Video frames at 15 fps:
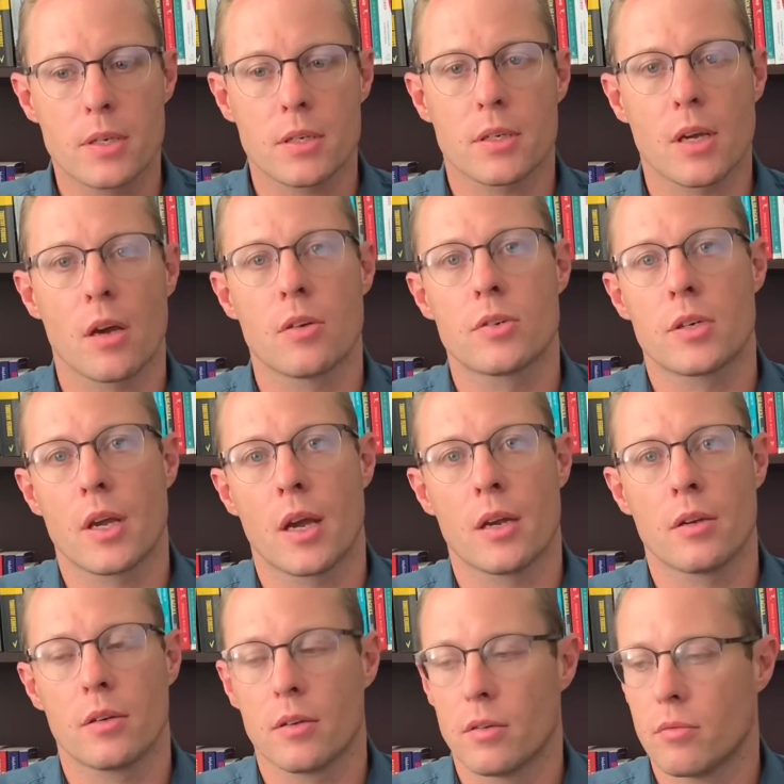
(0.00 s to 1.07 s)
A business
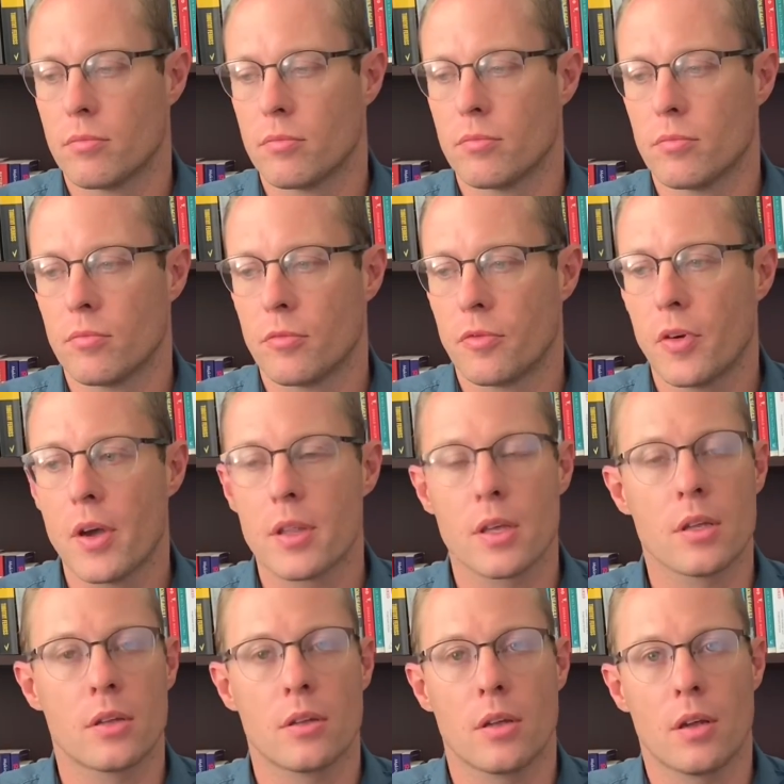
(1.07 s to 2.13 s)
coach can
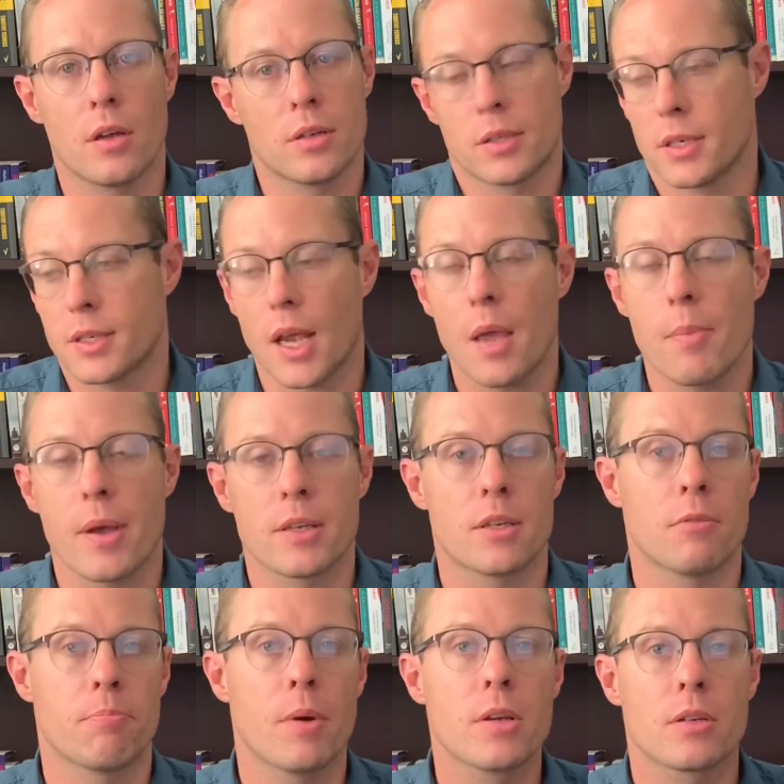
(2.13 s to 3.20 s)
further, it's the
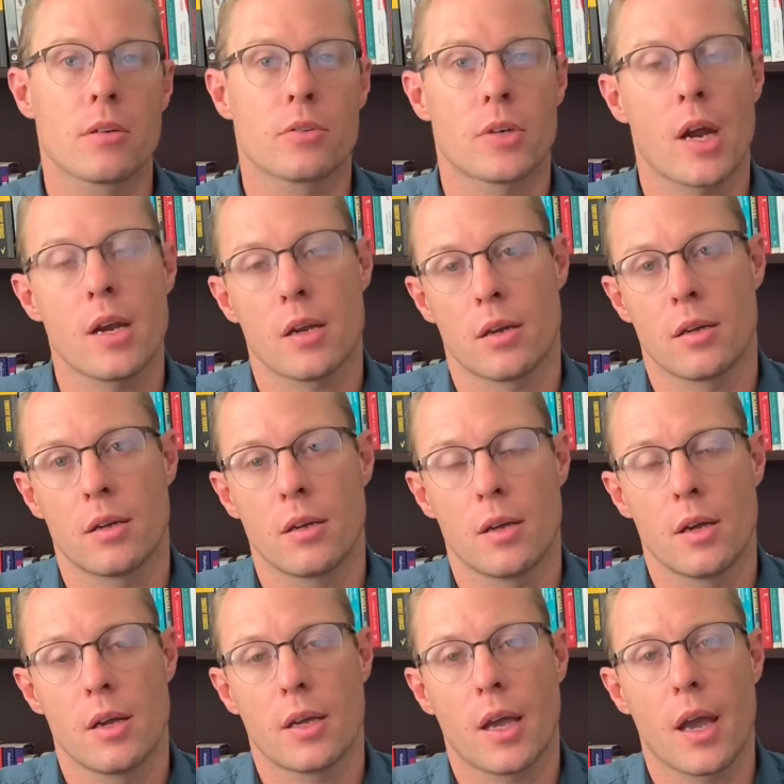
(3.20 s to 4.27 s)
same as a personal
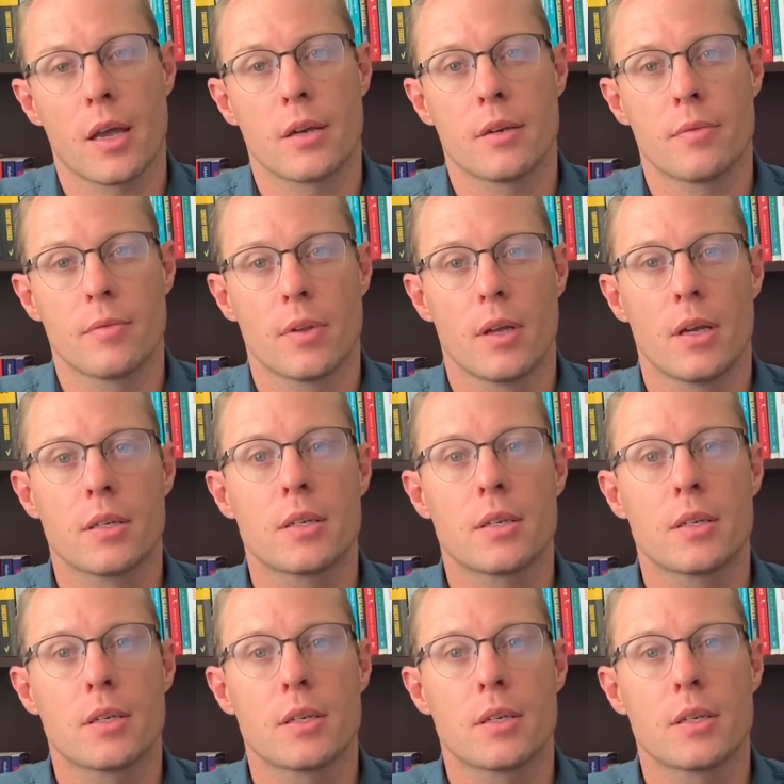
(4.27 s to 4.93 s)
trainer, can